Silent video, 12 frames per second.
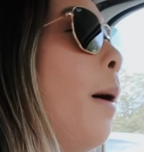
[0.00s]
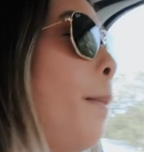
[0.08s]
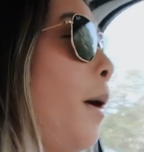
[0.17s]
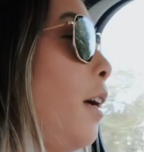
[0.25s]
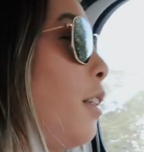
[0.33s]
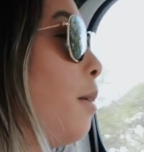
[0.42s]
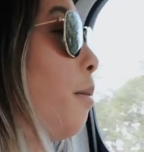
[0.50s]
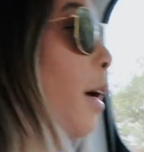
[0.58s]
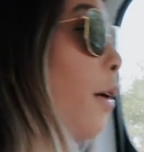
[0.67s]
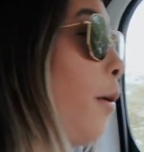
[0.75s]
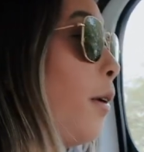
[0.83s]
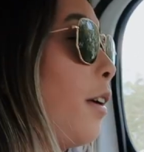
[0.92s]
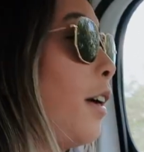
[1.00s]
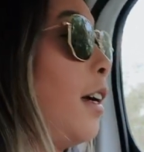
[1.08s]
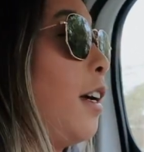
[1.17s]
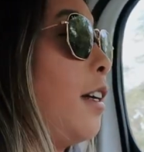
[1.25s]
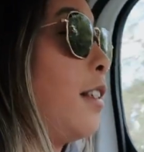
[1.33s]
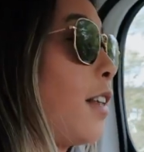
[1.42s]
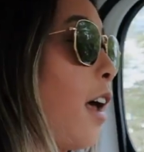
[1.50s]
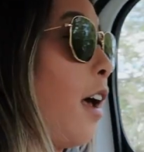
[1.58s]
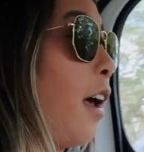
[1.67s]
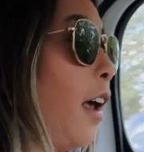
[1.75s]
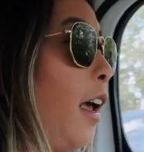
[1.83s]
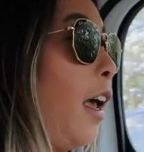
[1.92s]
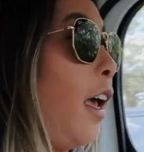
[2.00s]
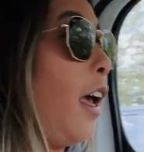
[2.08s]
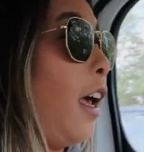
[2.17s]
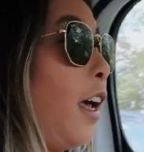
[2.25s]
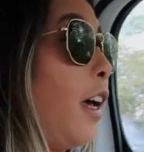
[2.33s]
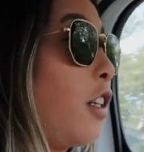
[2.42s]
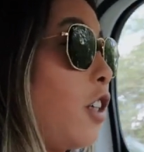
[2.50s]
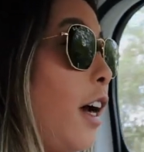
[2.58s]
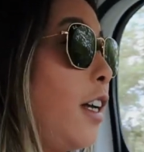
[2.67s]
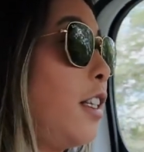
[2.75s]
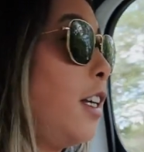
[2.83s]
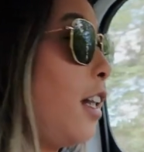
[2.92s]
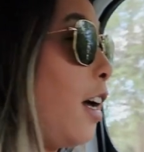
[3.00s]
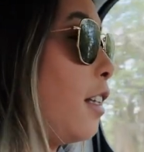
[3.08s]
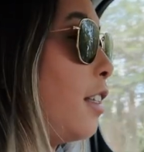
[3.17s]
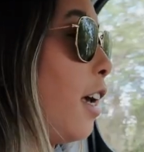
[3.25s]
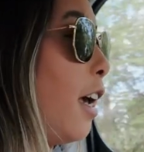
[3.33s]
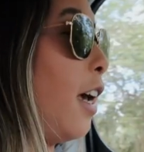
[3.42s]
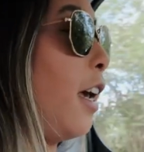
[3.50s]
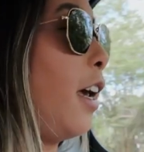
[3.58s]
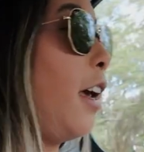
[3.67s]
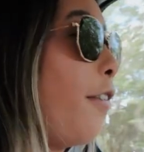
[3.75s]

But my order is a chai tea latte.